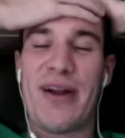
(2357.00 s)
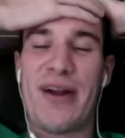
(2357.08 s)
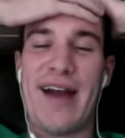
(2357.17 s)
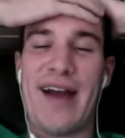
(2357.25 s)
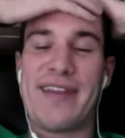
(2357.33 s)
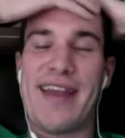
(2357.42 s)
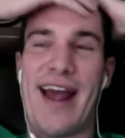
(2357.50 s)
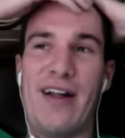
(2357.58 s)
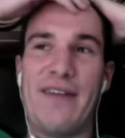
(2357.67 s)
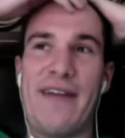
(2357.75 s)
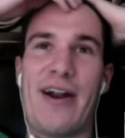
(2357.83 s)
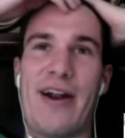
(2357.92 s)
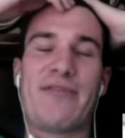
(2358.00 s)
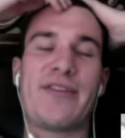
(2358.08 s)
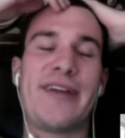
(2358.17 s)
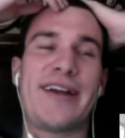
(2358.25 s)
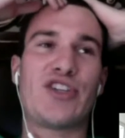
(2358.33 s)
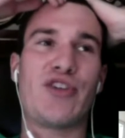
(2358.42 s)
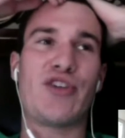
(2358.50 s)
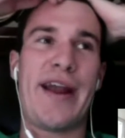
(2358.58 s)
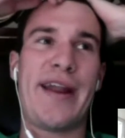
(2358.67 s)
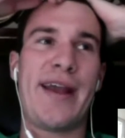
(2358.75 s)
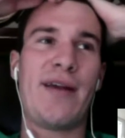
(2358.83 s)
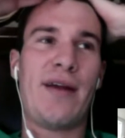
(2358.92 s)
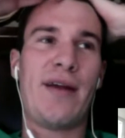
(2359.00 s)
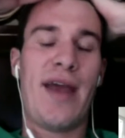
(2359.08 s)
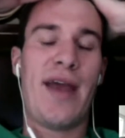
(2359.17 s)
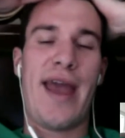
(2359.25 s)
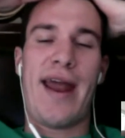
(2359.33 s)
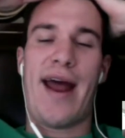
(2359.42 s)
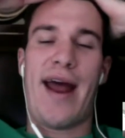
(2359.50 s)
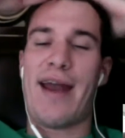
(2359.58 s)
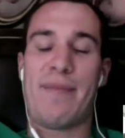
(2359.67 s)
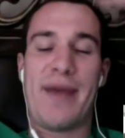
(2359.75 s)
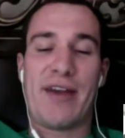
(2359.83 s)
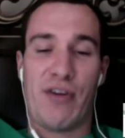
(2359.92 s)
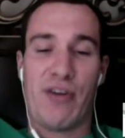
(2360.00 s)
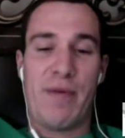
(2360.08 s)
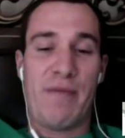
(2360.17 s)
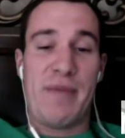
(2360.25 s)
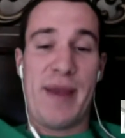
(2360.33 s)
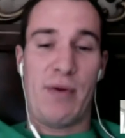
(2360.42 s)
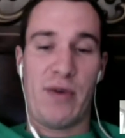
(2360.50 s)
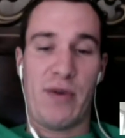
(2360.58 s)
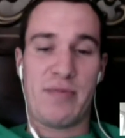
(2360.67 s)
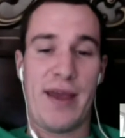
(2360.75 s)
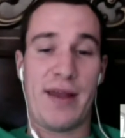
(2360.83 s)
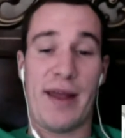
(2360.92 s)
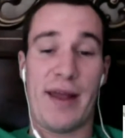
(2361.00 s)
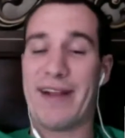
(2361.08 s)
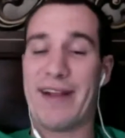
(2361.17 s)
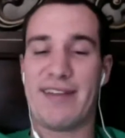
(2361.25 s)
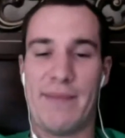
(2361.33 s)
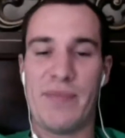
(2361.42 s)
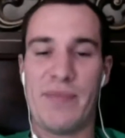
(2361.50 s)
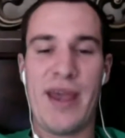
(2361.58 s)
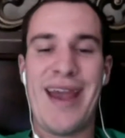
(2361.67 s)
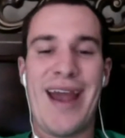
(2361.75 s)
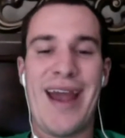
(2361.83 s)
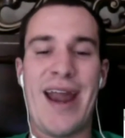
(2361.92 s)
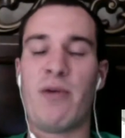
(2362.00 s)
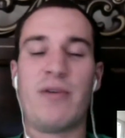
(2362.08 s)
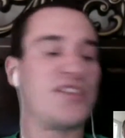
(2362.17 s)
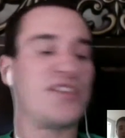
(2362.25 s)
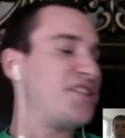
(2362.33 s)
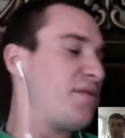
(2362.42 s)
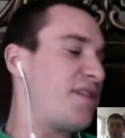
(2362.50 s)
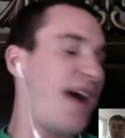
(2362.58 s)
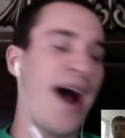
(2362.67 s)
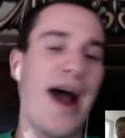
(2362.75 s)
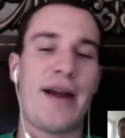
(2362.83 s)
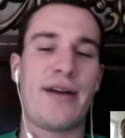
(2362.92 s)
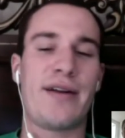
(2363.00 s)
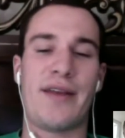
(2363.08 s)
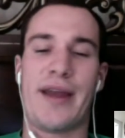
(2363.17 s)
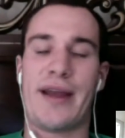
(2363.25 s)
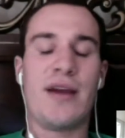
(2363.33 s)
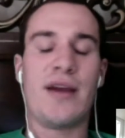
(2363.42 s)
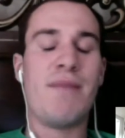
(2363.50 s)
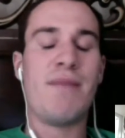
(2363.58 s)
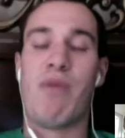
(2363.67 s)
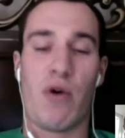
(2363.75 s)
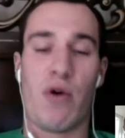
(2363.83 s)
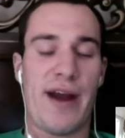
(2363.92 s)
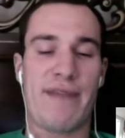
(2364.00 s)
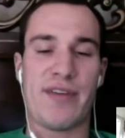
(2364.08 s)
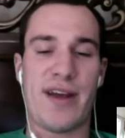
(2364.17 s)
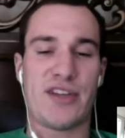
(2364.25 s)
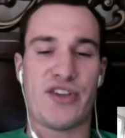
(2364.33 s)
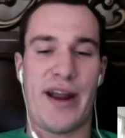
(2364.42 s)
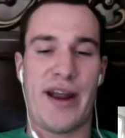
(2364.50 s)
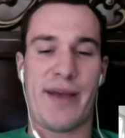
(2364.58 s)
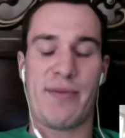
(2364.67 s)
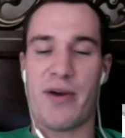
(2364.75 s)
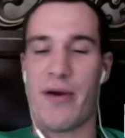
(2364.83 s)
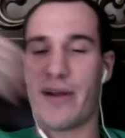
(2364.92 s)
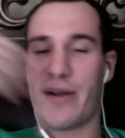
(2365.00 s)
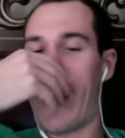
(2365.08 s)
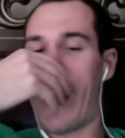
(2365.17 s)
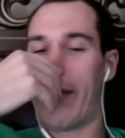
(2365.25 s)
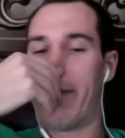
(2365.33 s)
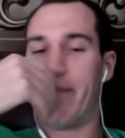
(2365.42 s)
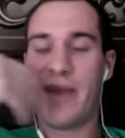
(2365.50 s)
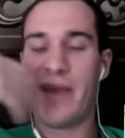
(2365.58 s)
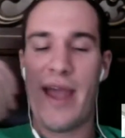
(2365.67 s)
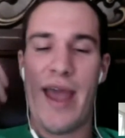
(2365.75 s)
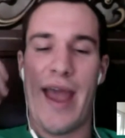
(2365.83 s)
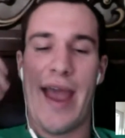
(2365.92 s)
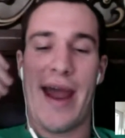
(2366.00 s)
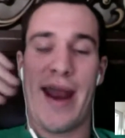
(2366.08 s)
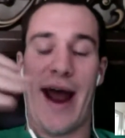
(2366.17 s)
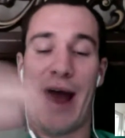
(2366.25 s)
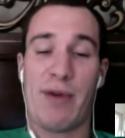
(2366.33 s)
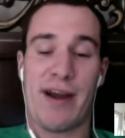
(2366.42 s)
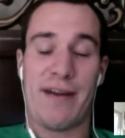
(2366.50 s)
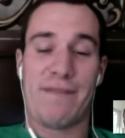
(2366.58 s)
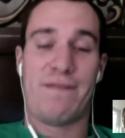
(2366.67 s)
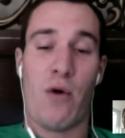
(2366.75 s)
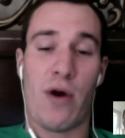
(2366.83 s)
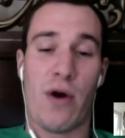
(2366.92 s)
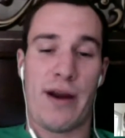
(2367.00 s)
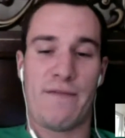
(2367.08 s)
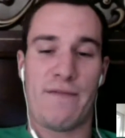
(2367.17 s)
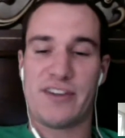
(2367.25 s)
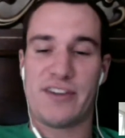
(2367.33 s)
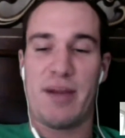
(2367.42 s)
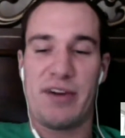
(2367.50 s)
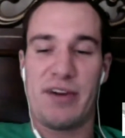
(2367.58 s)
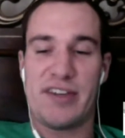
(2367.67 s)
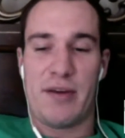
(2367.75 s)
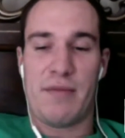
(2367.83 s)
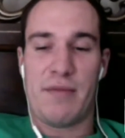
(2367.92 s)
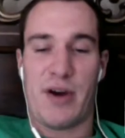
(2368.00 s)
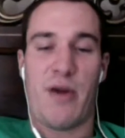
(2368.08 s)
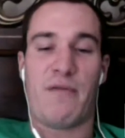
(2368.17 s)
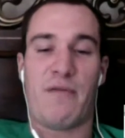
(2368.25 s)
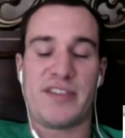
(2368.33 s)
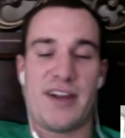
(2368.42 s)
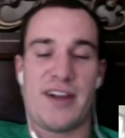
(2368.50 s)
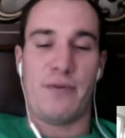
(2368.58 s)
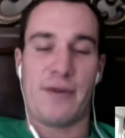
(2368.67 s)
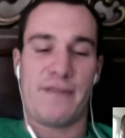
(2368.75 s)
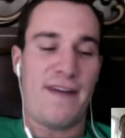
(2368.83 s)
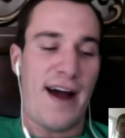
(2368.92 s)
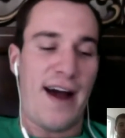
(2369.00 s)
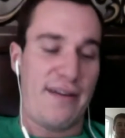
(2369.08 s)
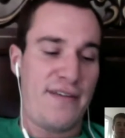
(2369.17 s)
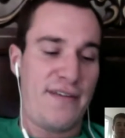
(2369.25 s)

down the elevator after, like, a training, and I had a big group of people with me, like my team. And everyone's just so tired and, like, bored after that training. We're going down, and I work on 4, and for some reason, Barkov was on floor 5.